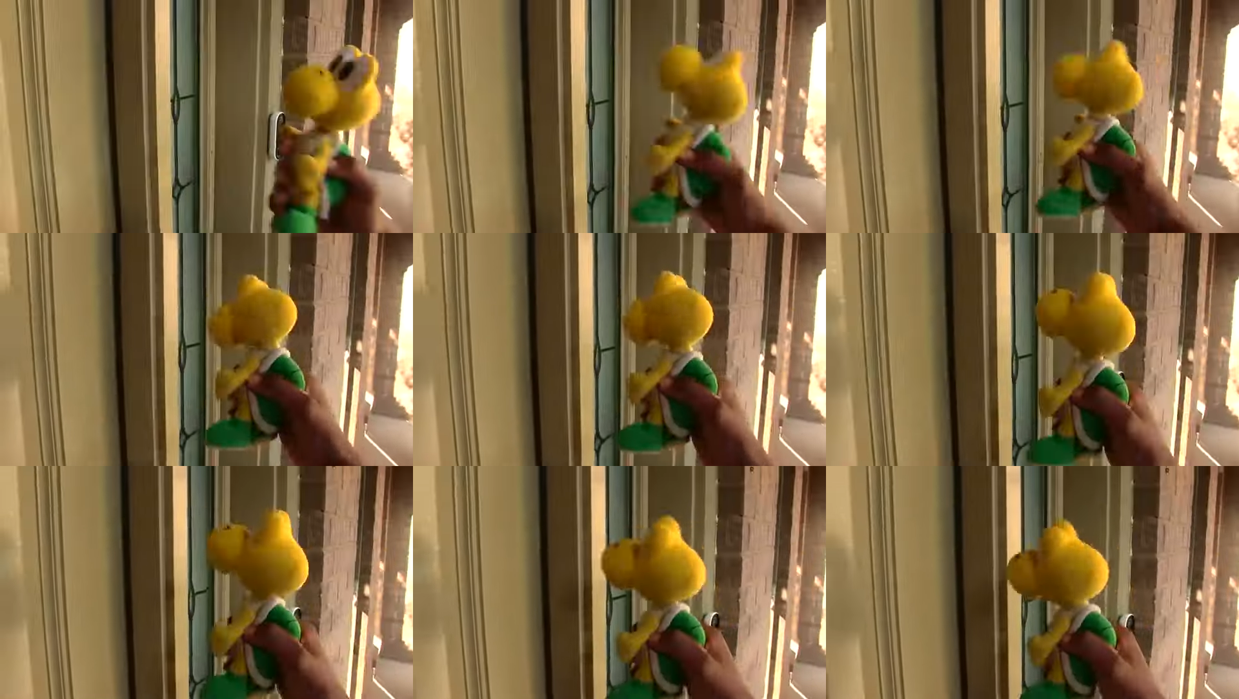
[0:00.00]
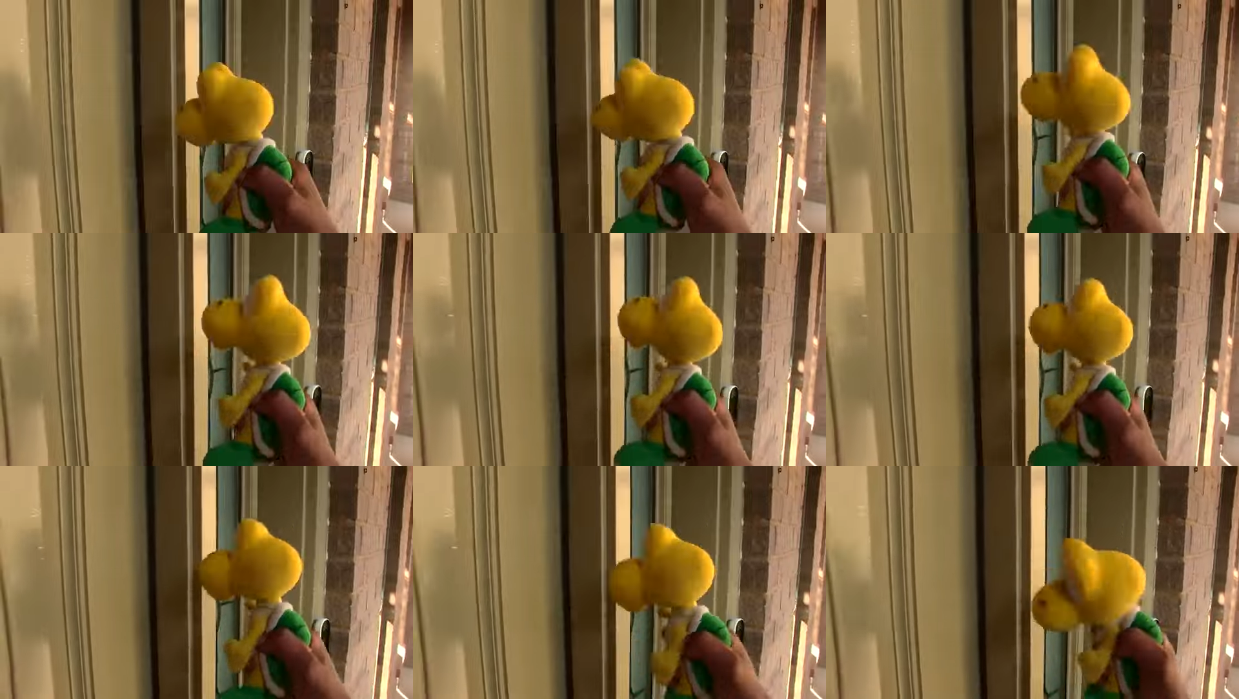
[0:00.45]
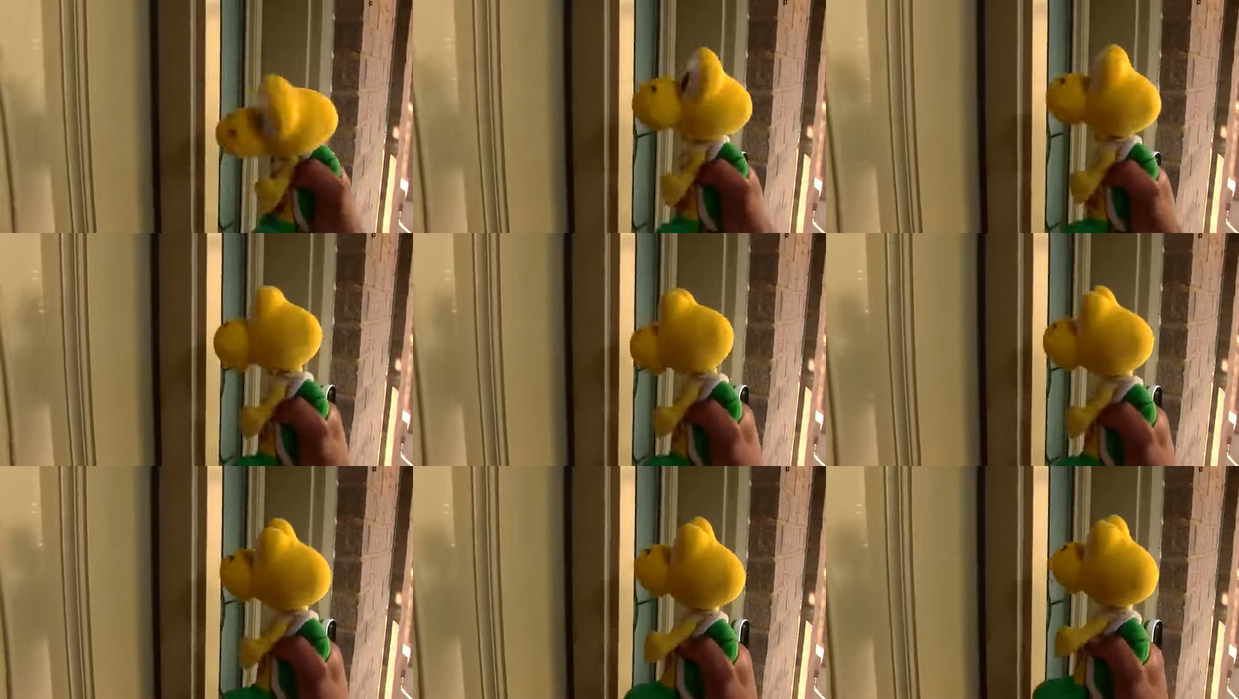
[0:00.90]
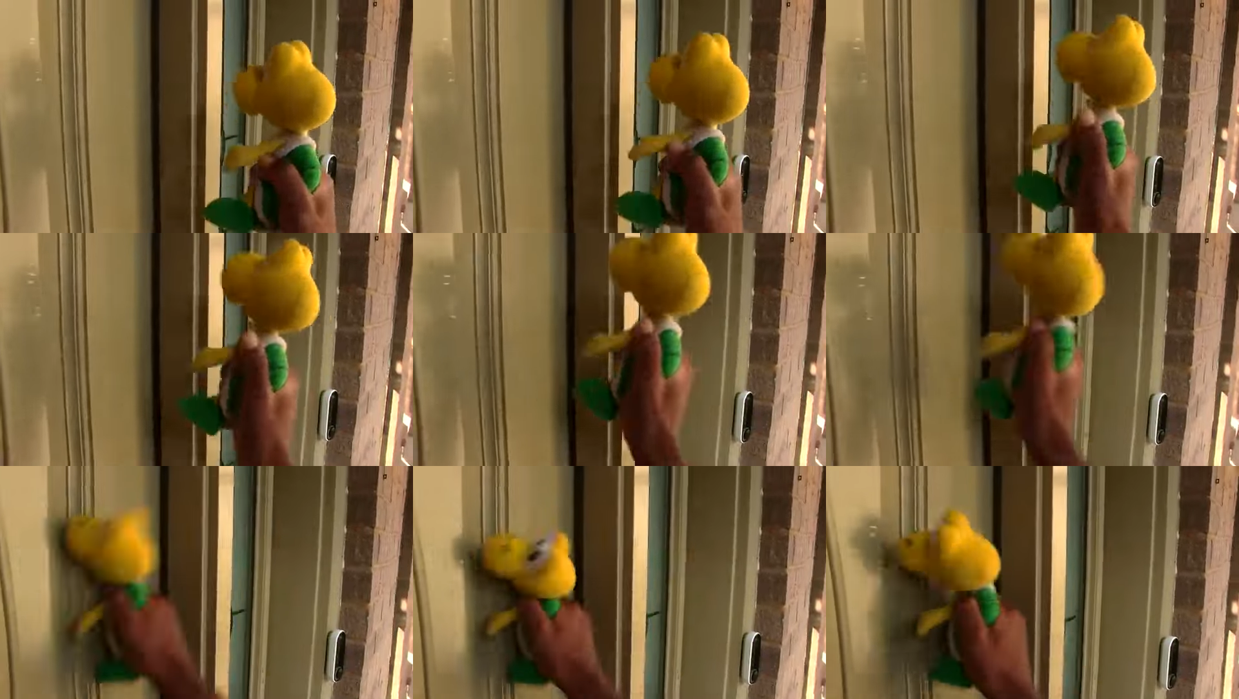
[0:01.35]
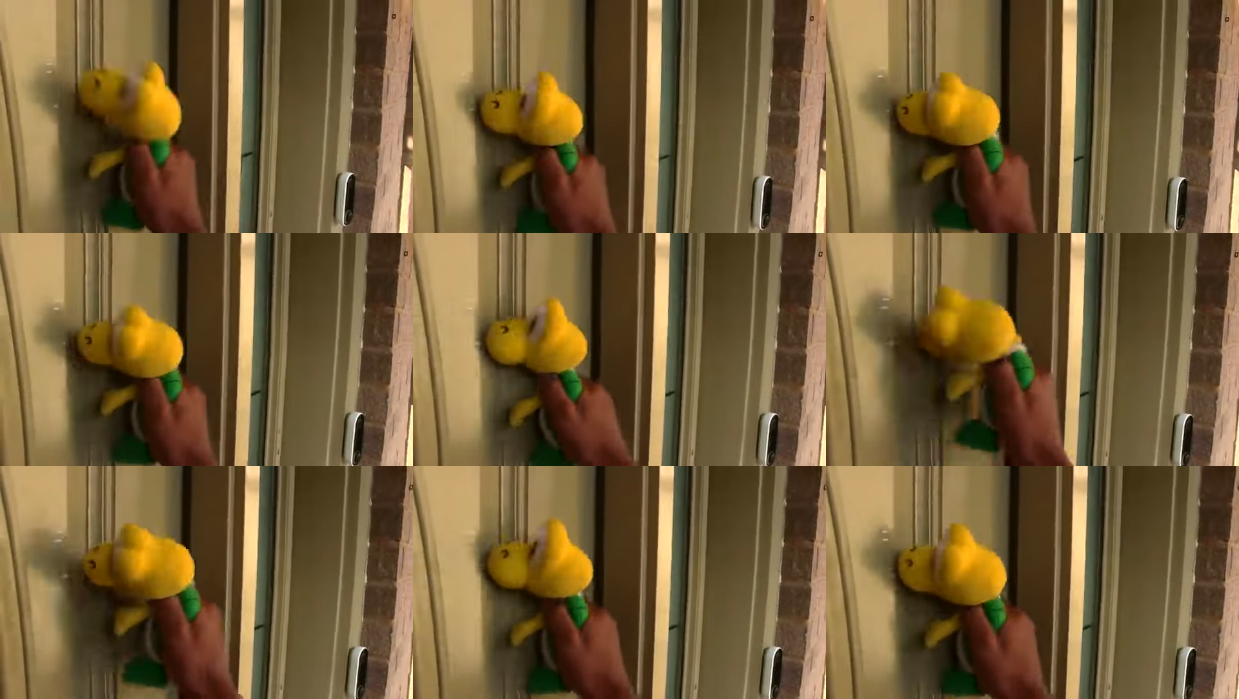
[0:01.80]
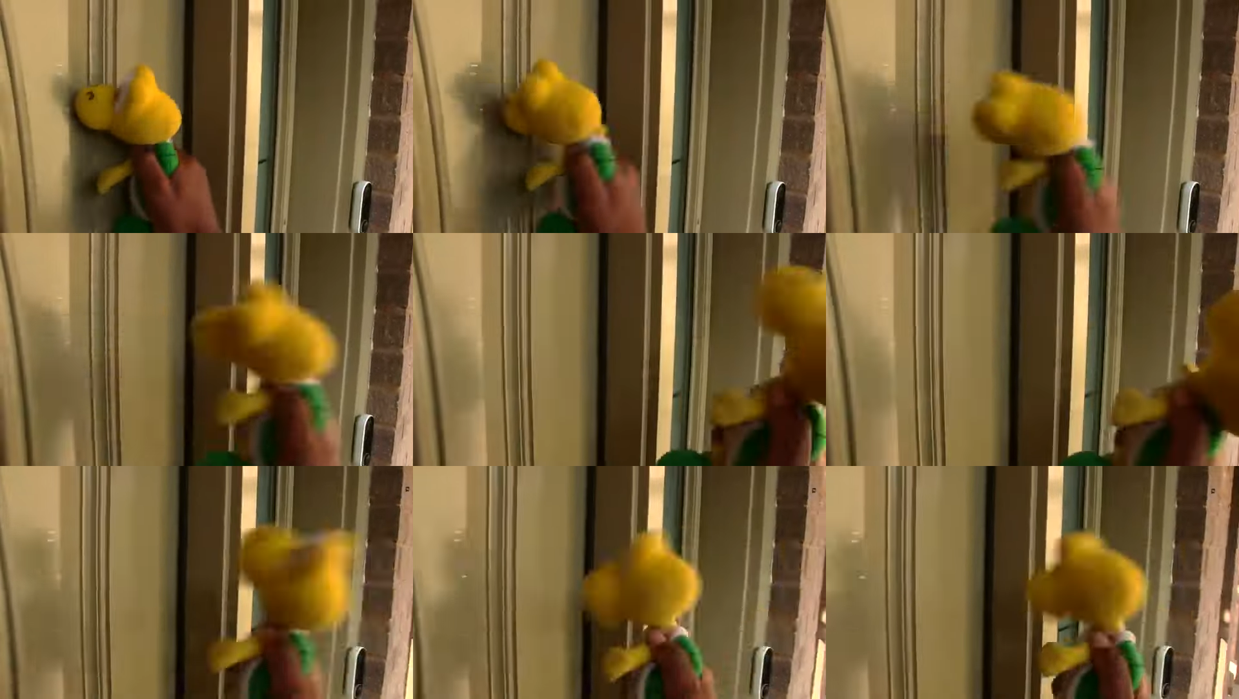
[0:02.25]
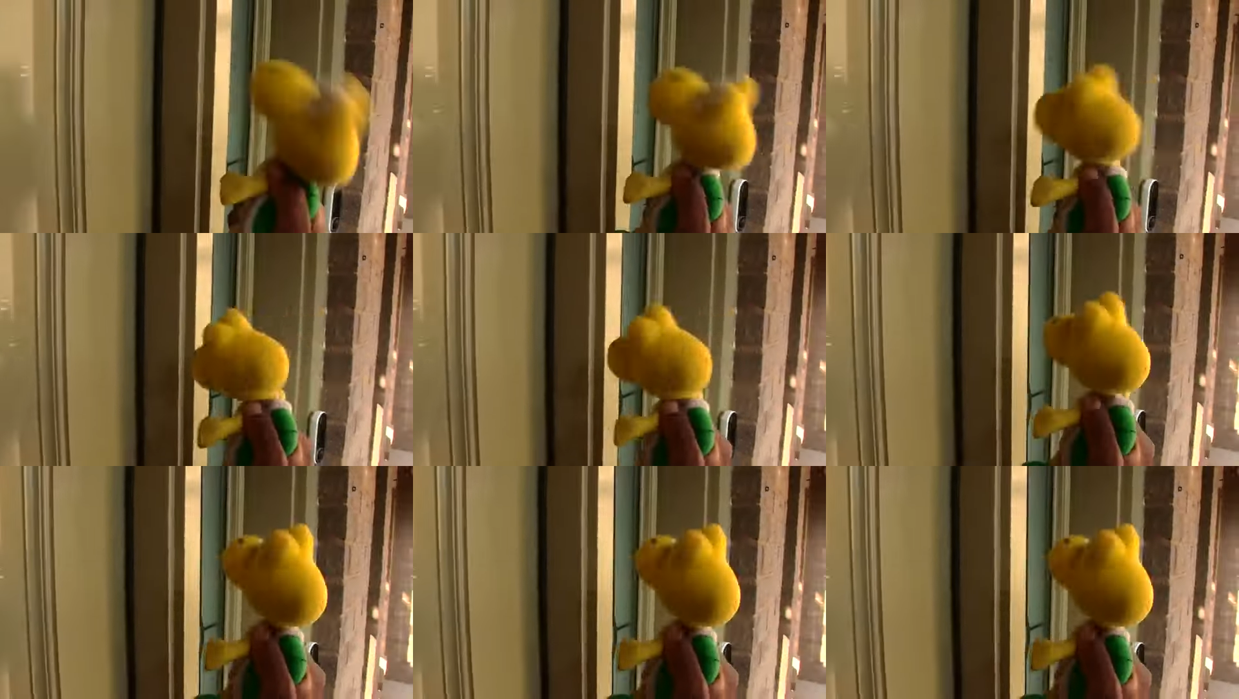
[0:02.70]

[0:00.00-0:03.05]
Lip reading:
No face is visible, so there are no lips to read.